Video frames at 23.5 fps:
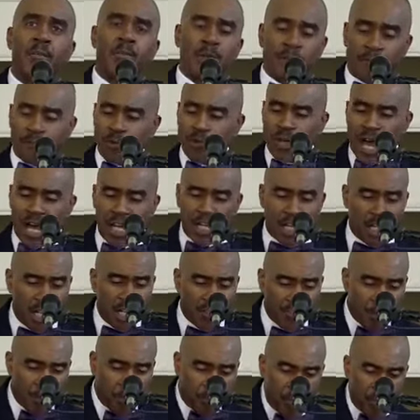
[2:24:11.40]
But if you got
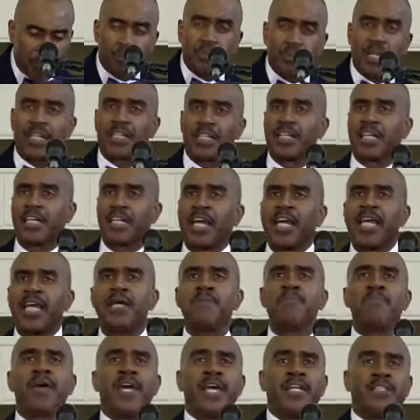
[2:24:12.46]
other people that done
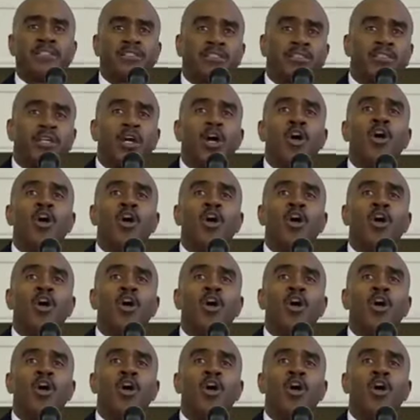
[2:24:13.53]
came in